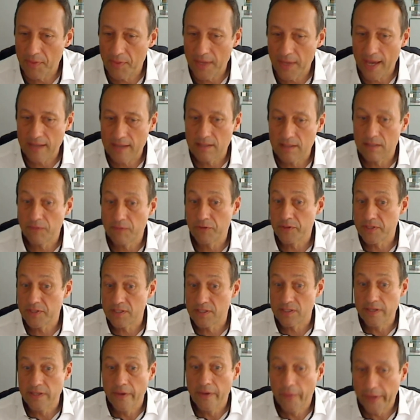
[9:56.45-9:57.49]
They had a different
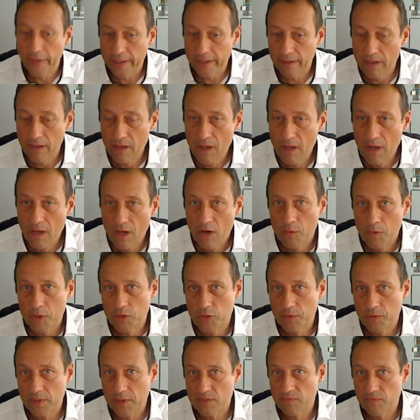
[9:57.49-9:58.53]
steering,
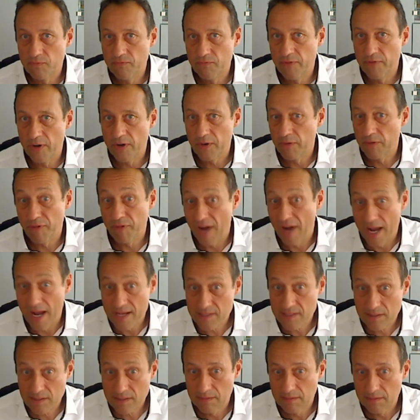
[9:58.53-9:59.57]
which was very
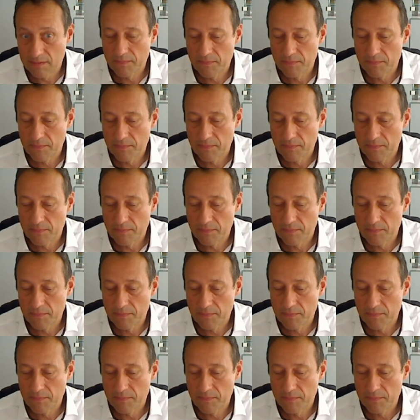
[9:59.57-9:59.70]
fast.